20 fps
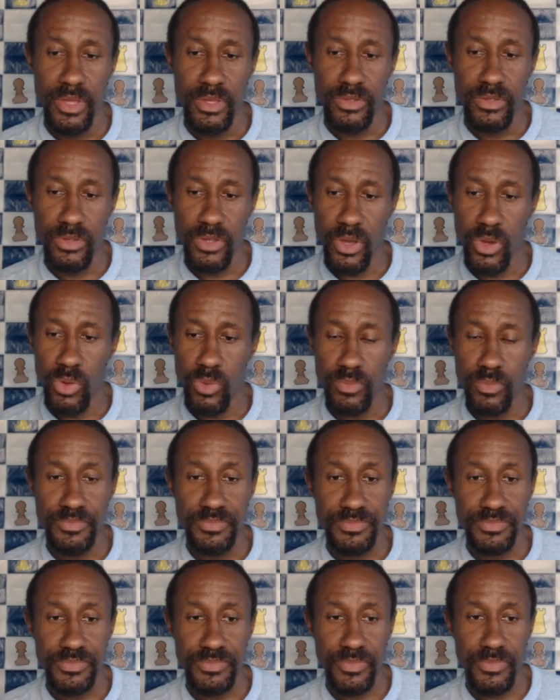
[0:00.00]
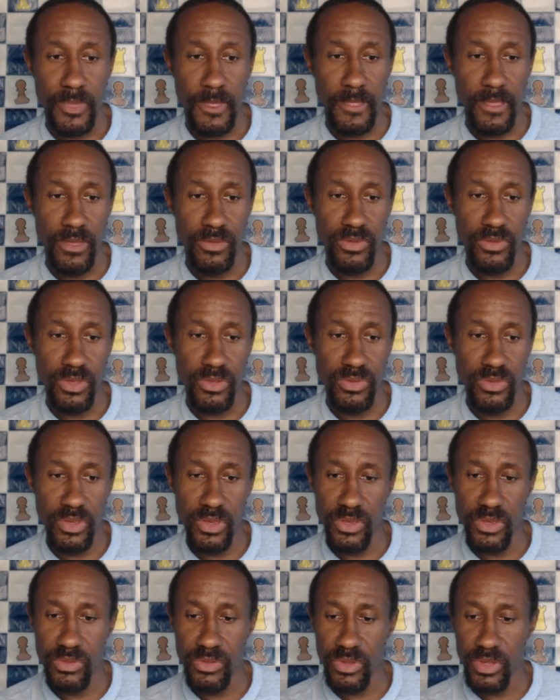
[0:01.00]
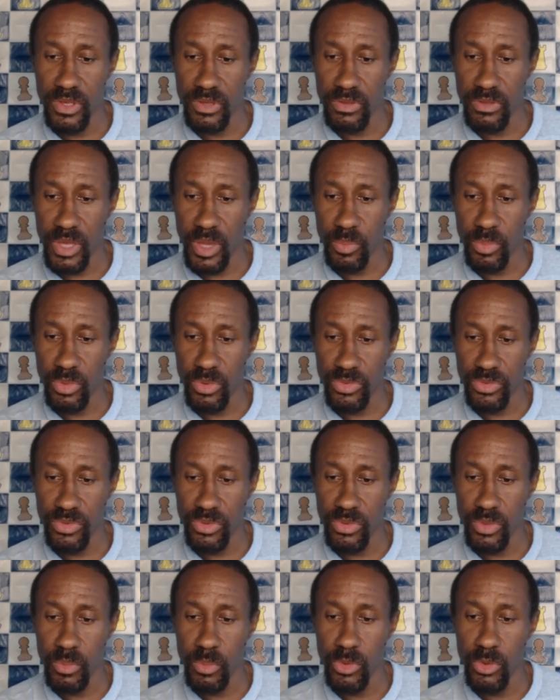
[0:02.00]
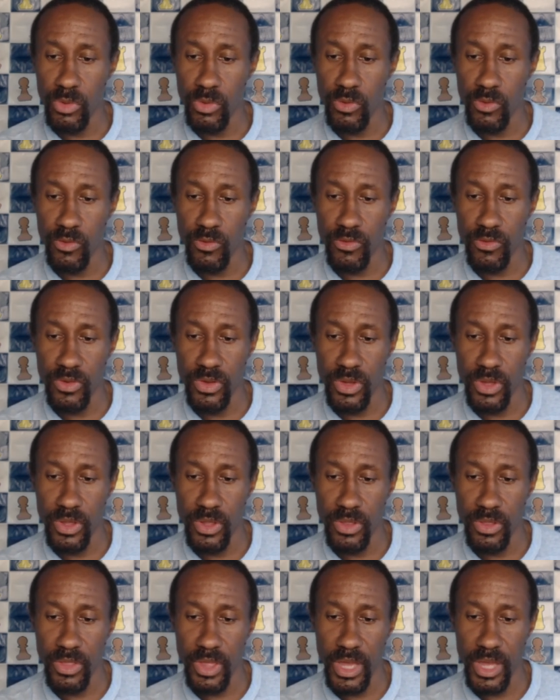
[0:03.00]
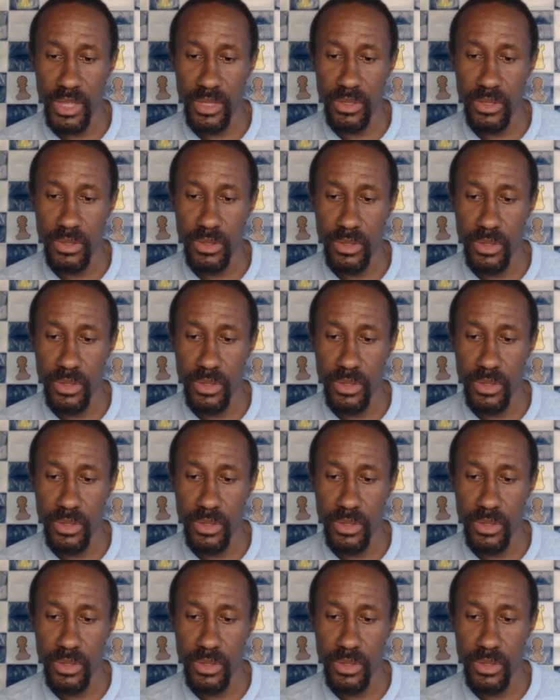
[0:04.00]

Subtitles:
So this is an example. So the move that